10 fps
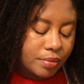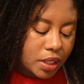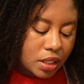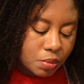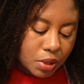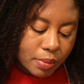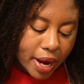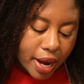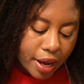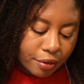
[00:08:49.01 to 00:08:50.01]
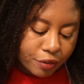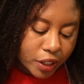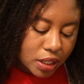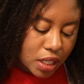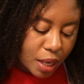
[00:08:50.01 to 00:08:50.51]
This was my
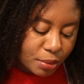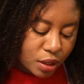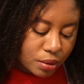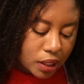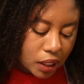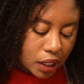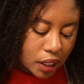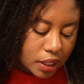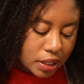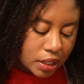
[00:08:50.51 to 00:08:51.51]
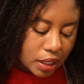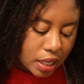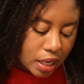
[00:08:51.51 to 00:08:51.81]
first time using it.